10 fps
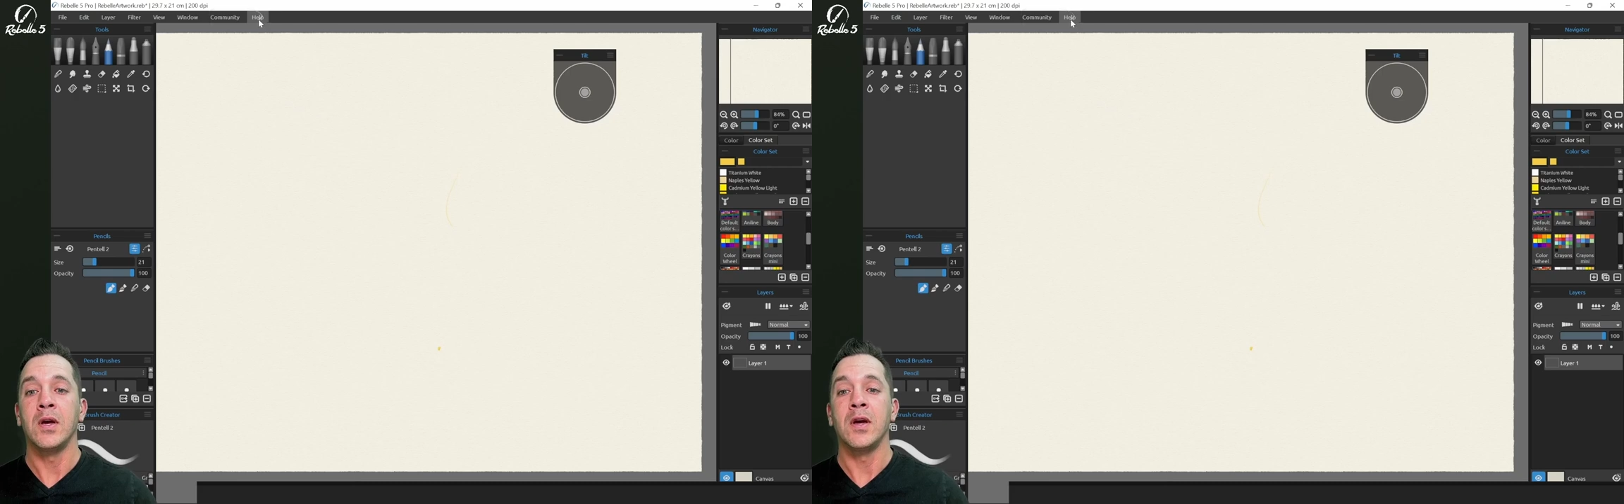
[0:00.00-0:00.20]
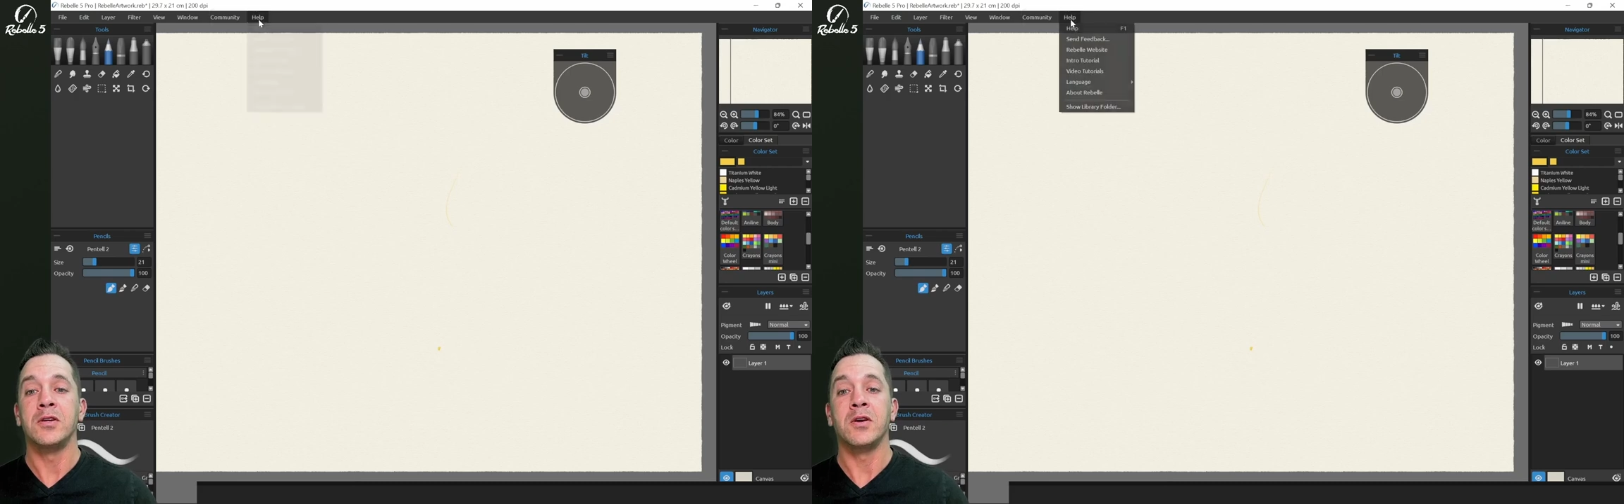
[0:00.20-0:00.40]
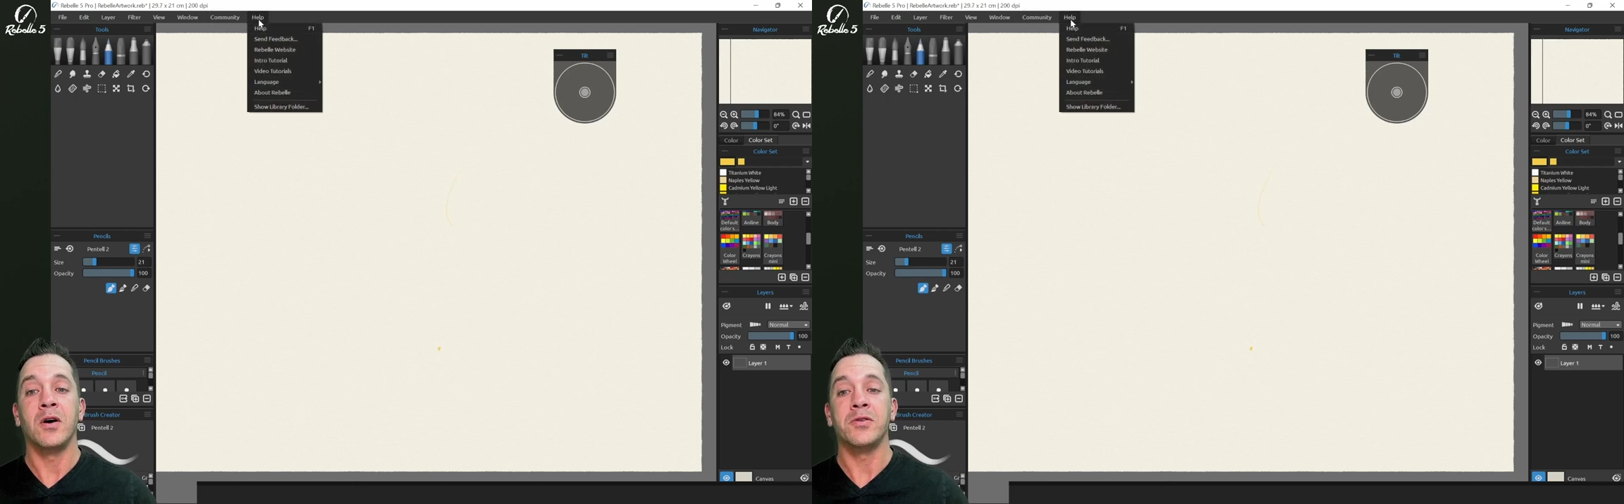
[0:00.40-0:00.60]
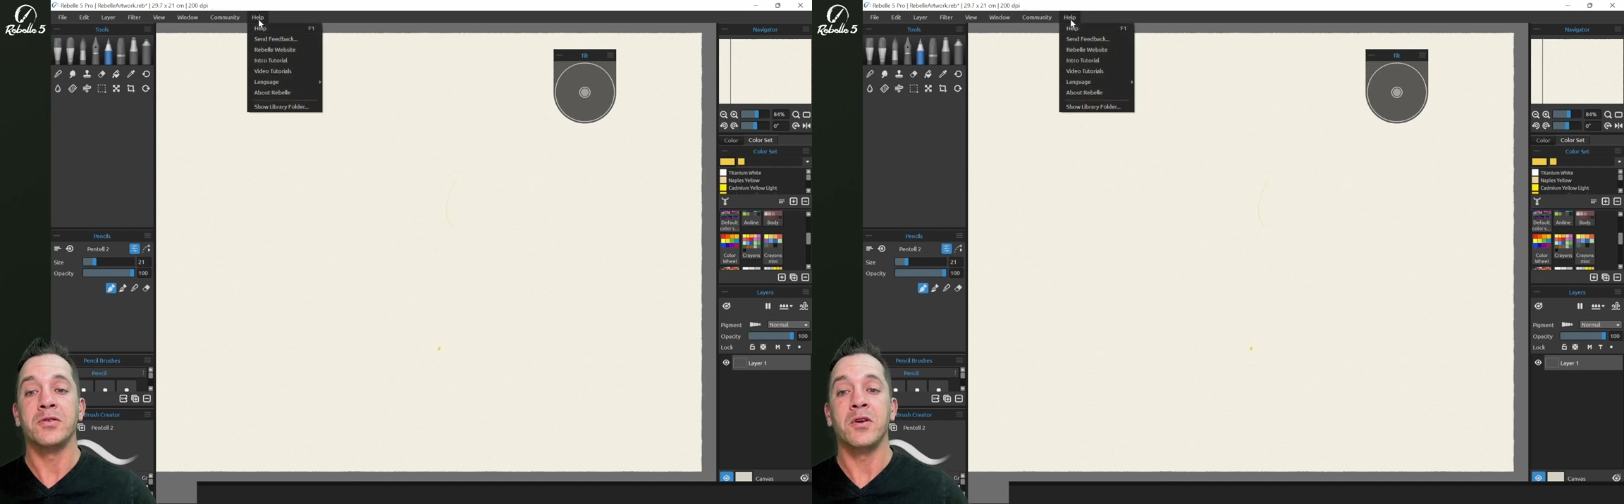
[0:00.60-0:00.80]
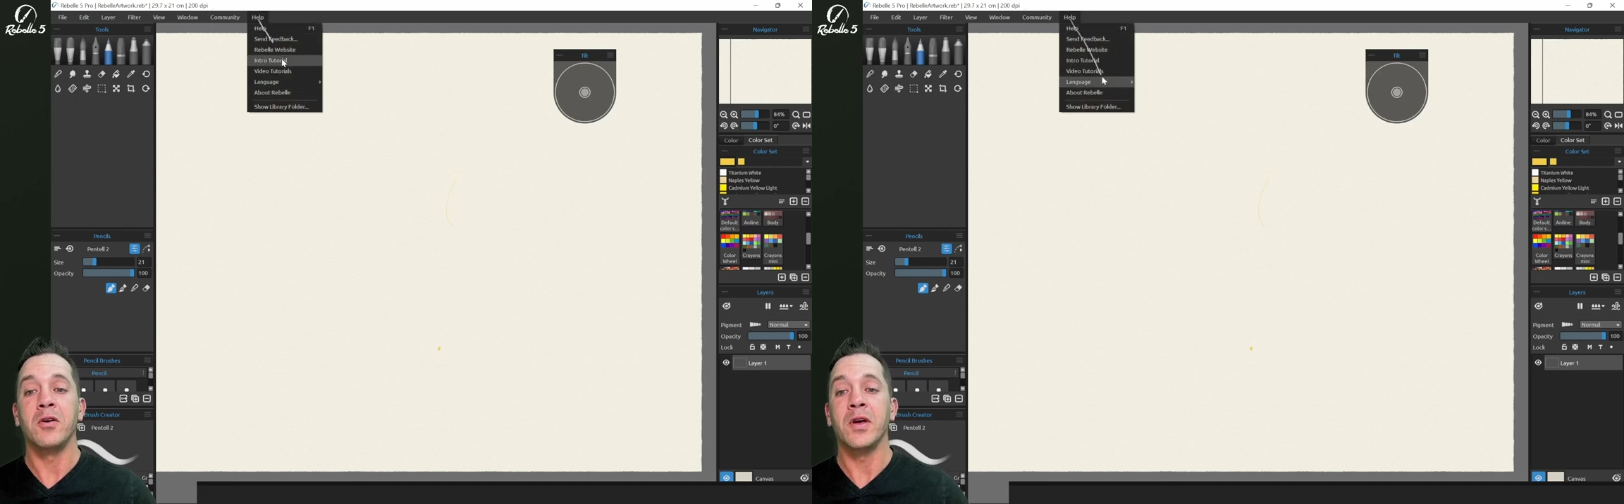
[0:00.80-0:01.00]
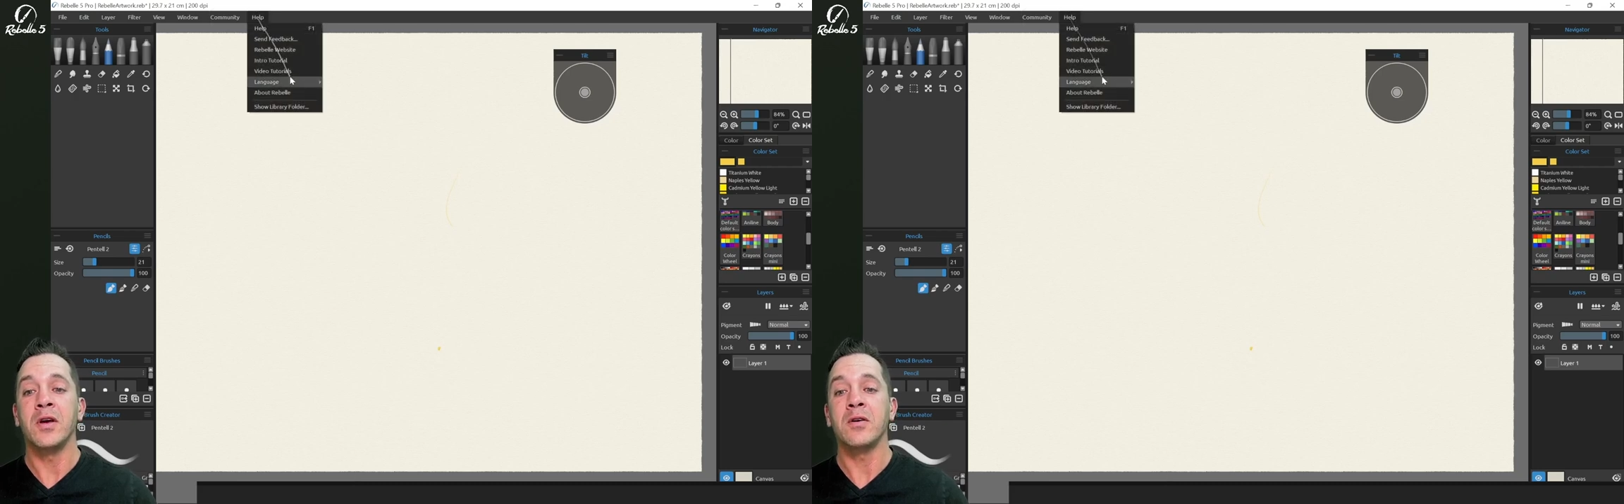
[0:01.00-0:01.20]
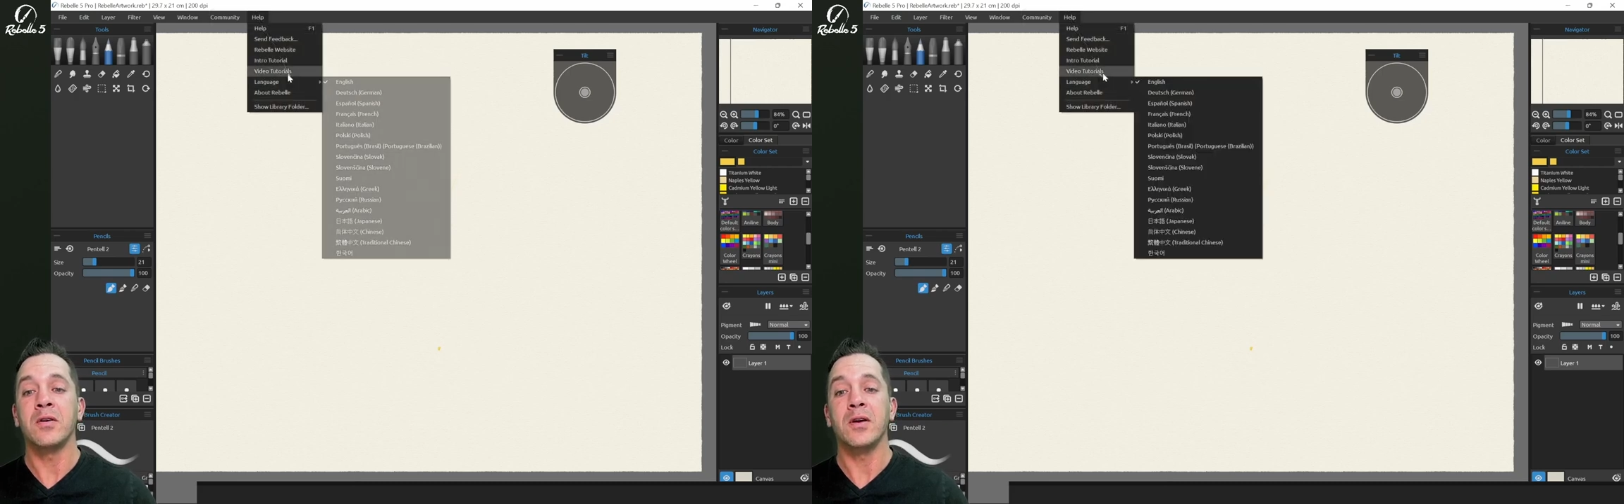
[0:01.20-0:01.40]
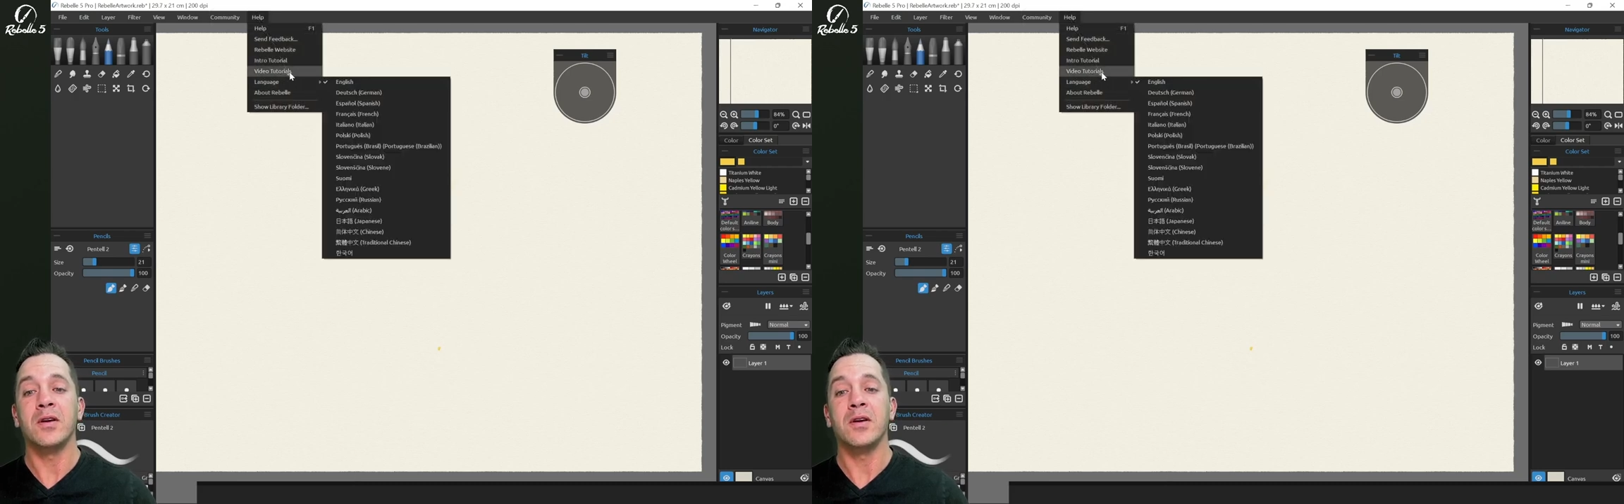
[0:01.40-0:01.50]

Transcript: You can also go here,